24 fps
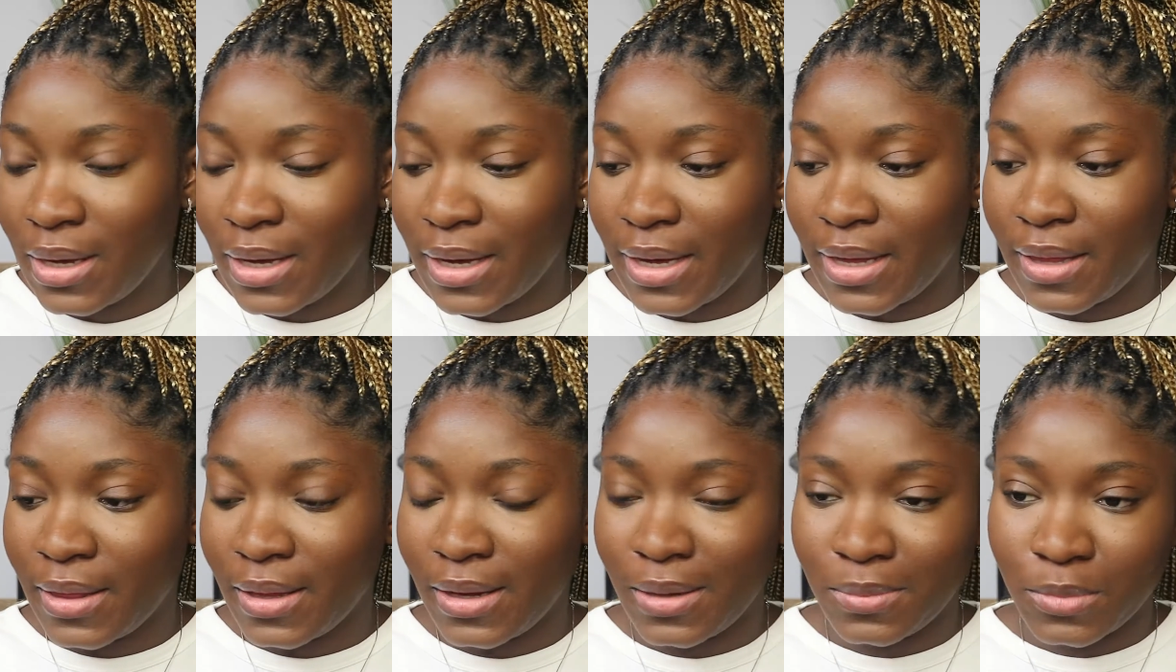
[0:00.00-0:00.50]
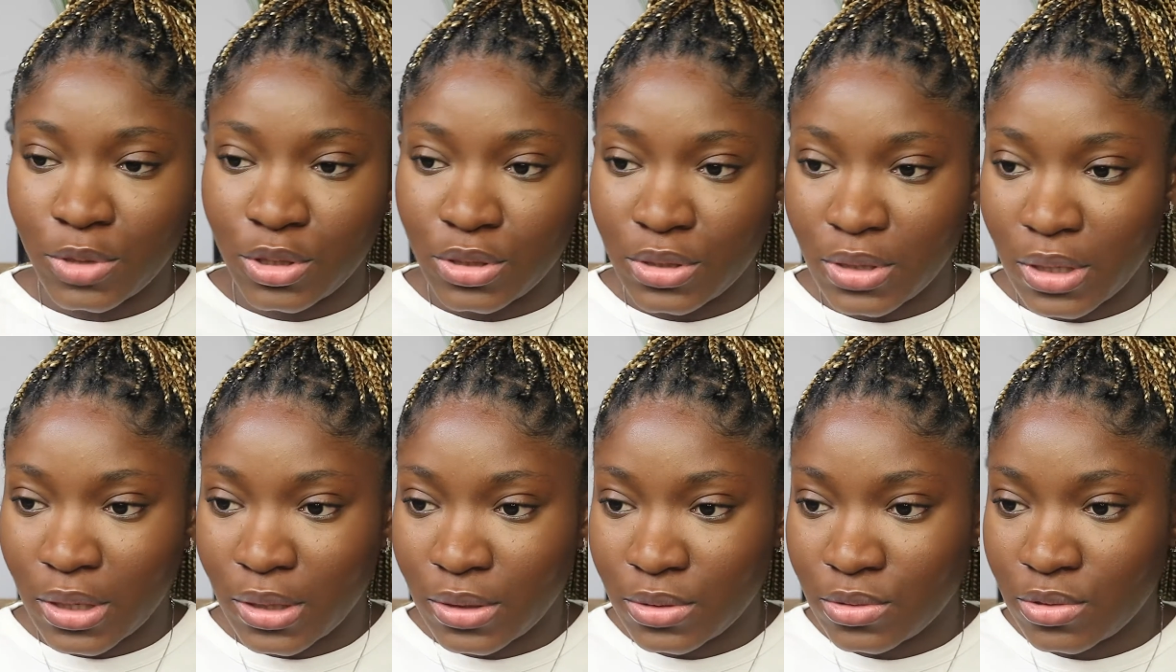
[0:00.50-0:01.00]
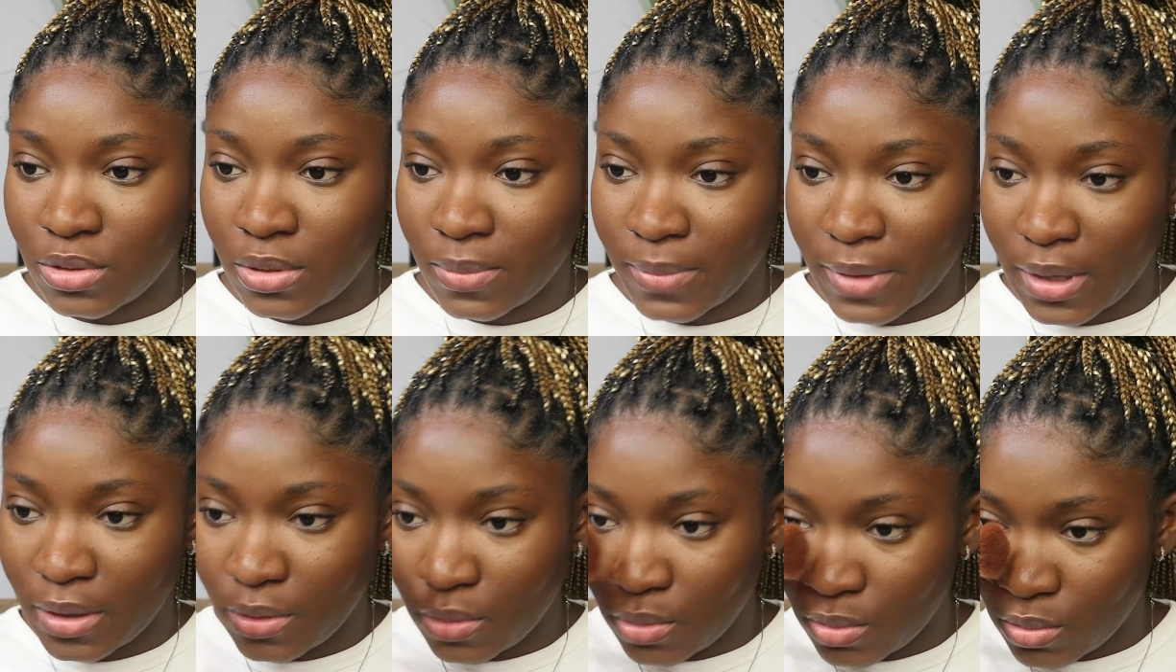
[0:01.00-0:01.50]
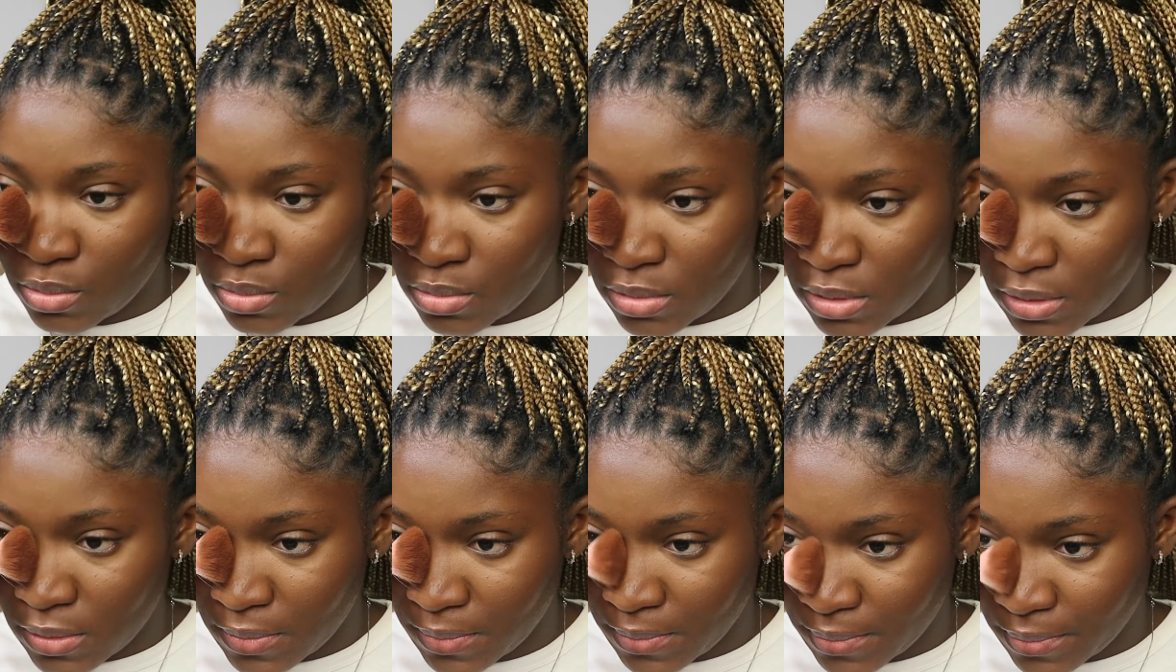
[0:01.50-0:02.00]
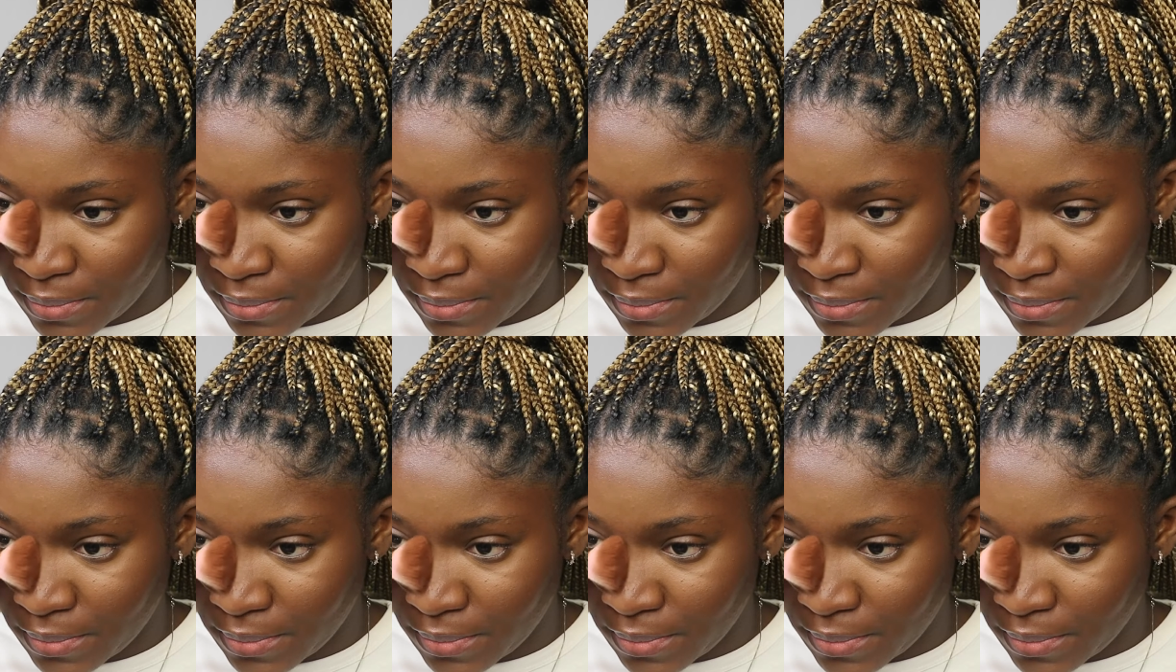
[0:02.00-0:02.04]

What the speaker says: and then I'm going to contour my nose.